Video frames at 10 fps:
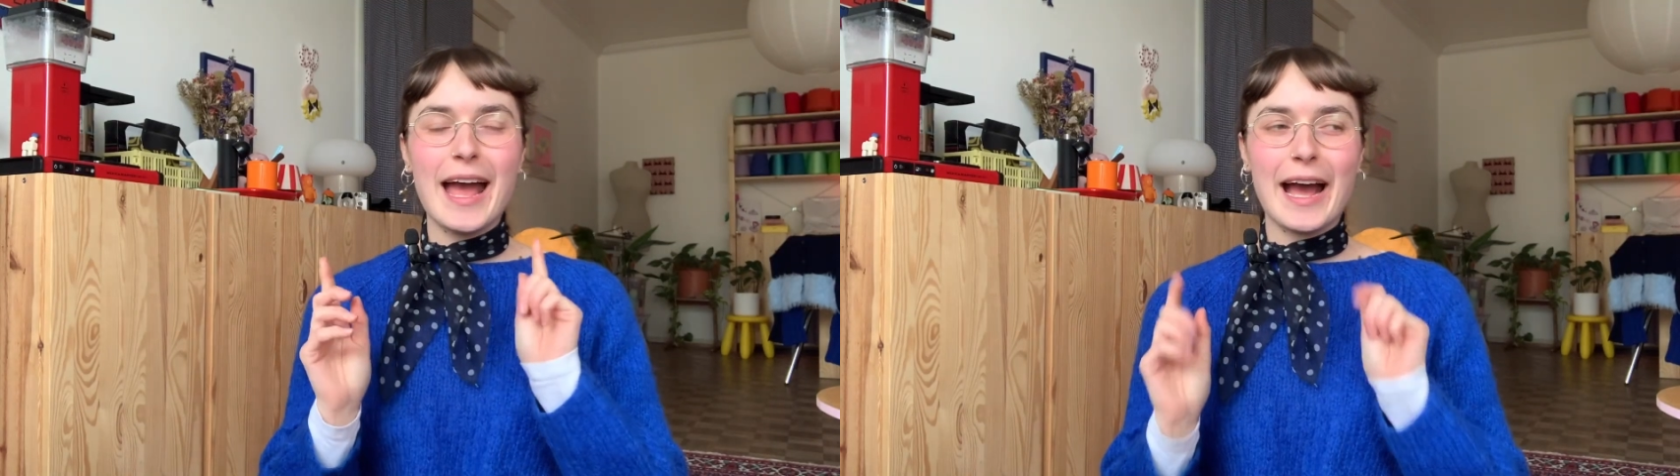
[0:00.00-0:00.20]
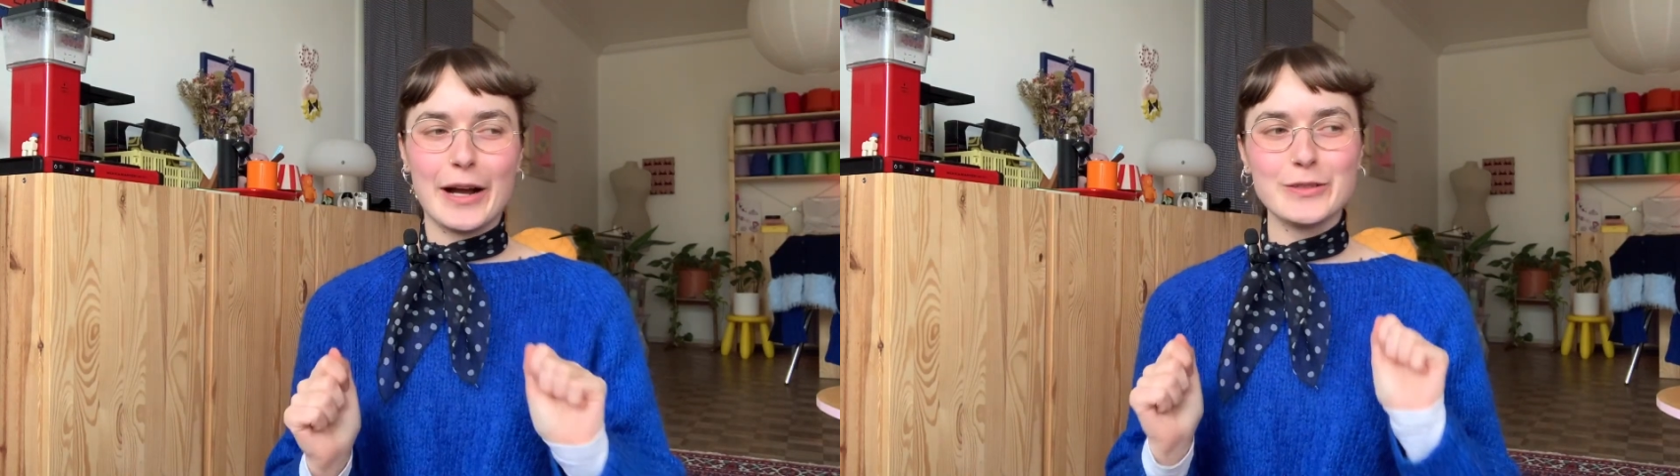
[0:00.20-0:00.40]

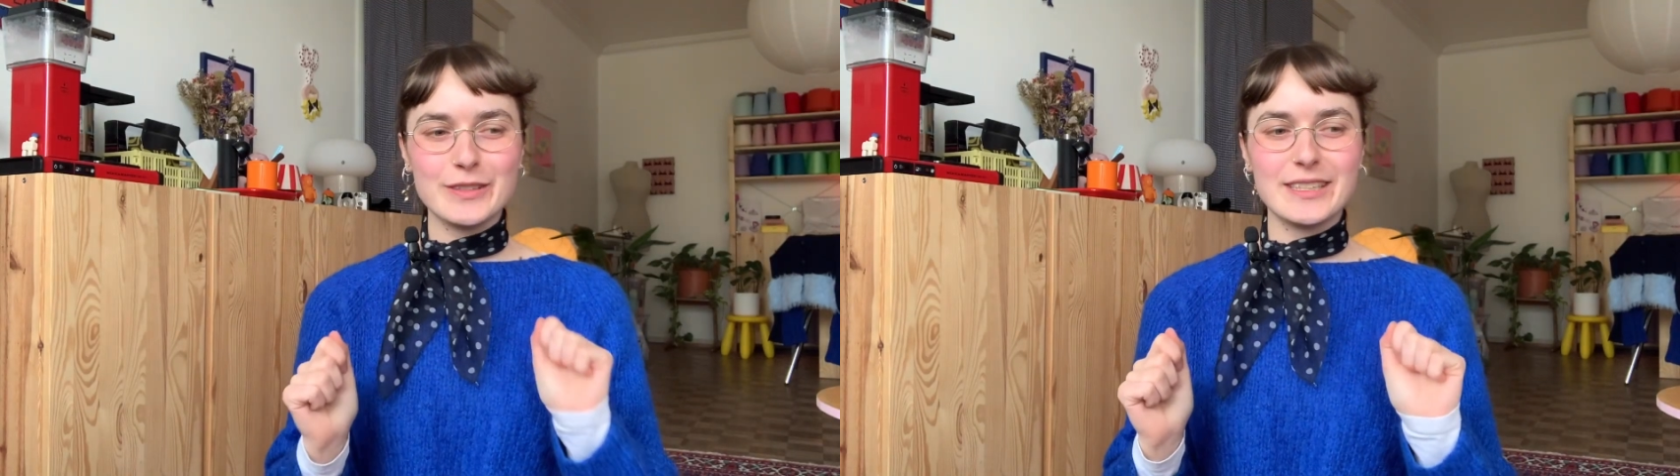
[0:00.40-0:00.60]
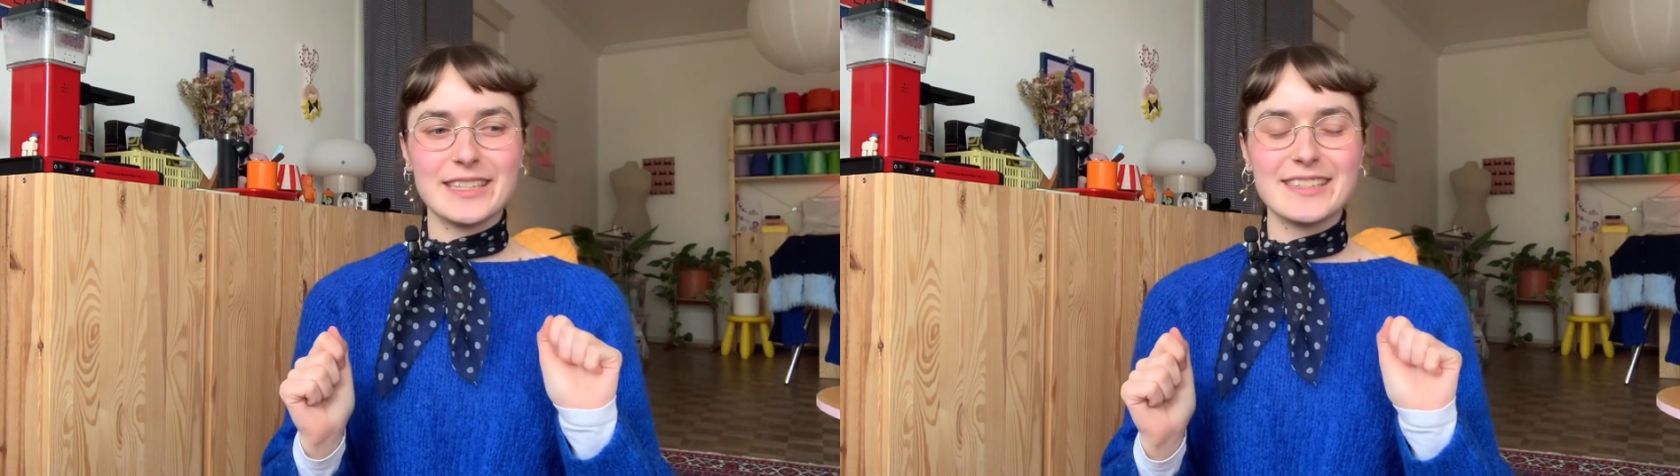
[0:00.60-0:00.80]
how
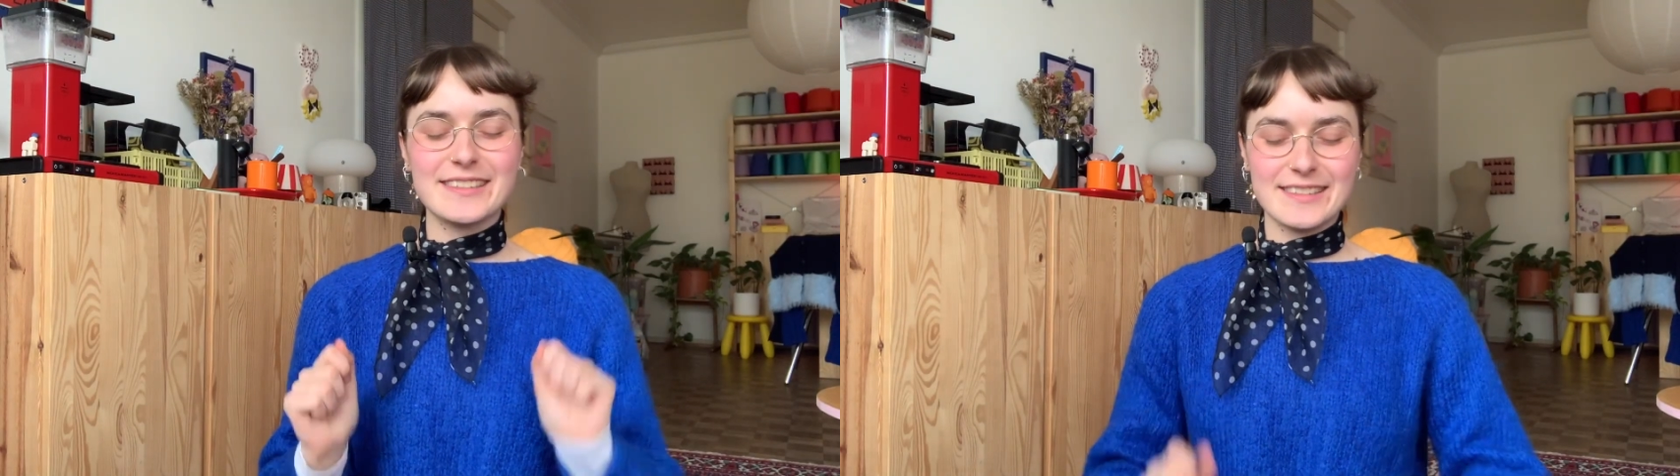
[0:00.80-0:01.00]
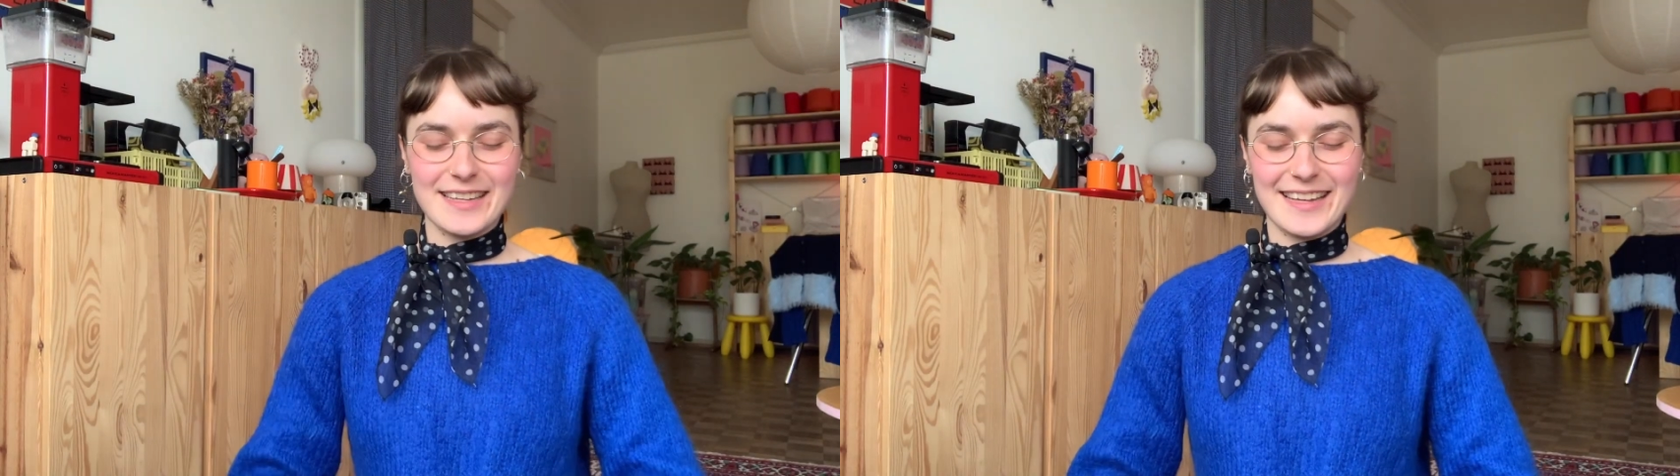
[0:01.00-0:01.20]
to
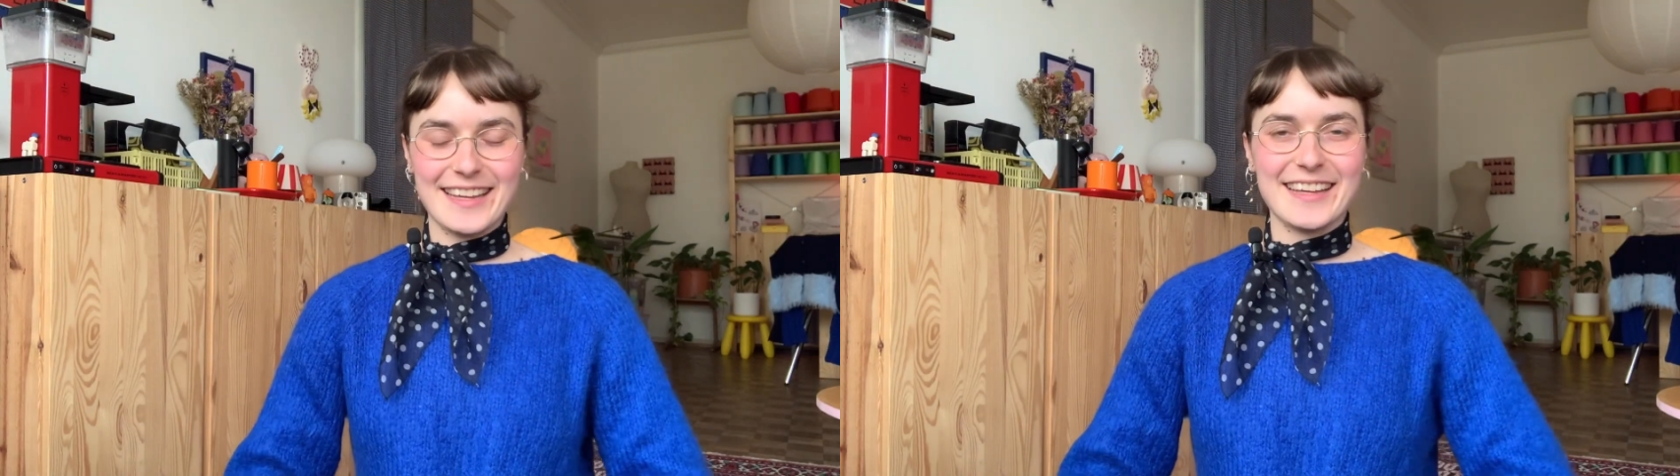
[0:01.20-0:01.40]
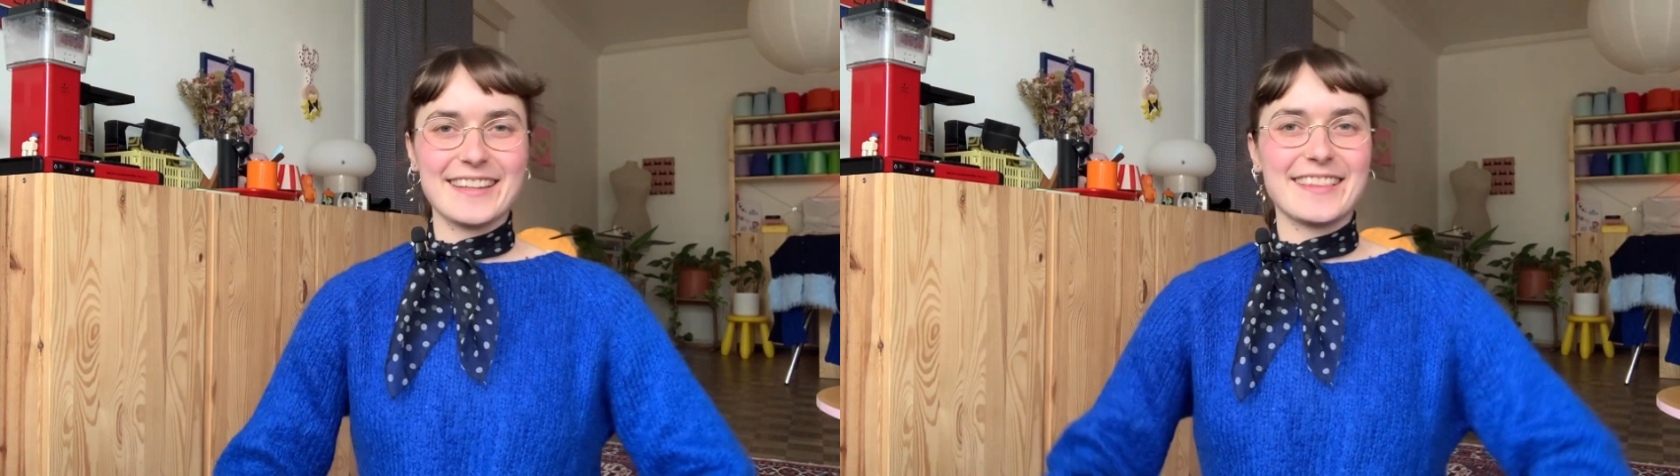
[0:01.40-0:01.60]
knit
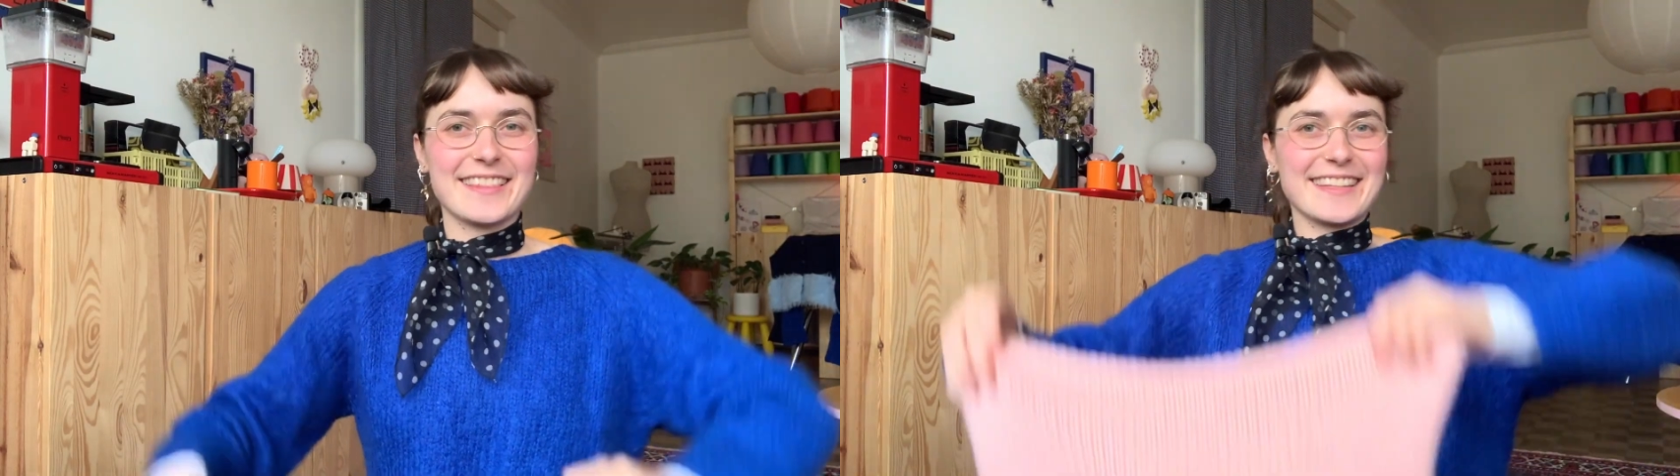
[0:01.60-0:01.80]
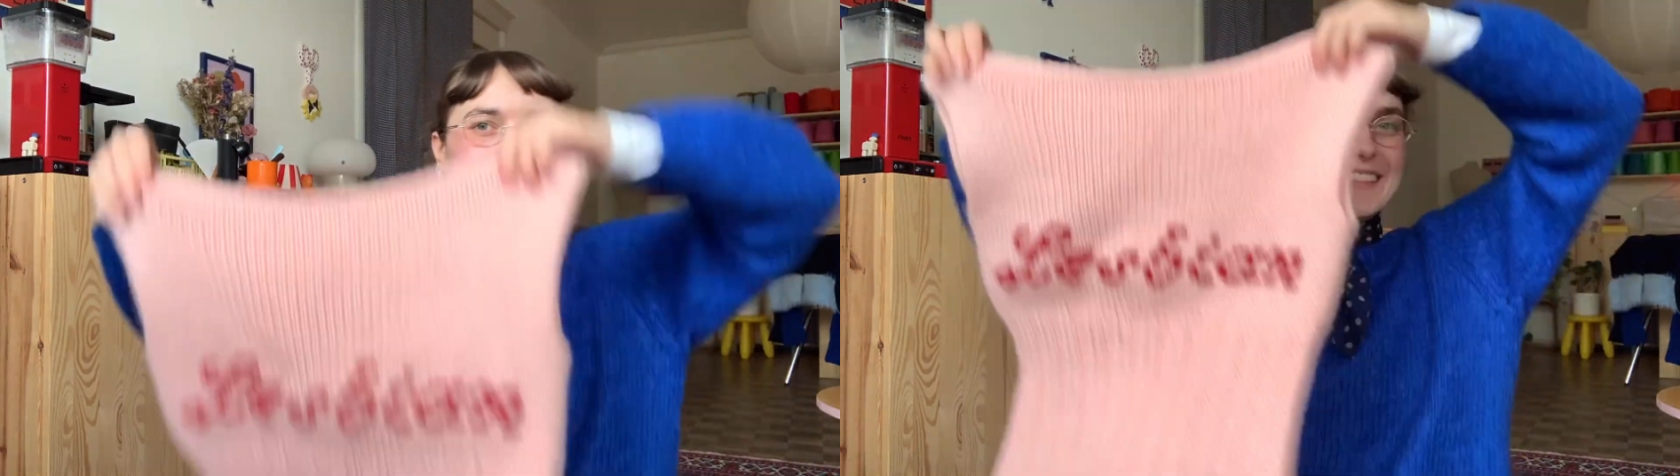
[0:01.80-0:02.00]

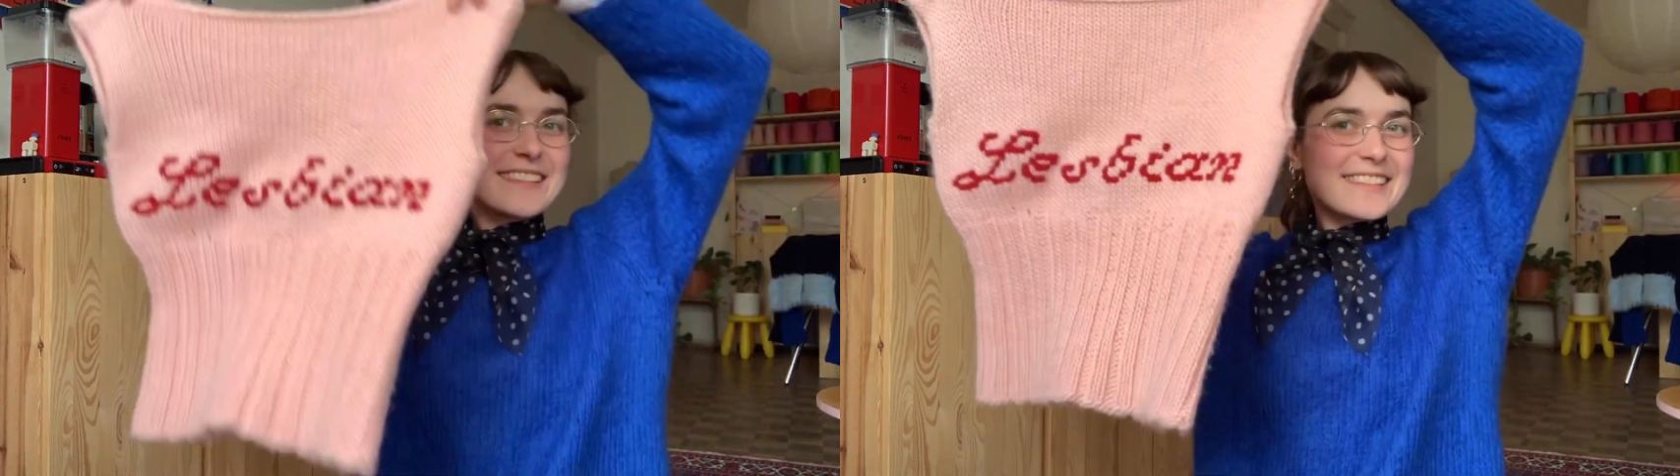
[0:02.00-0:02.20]
this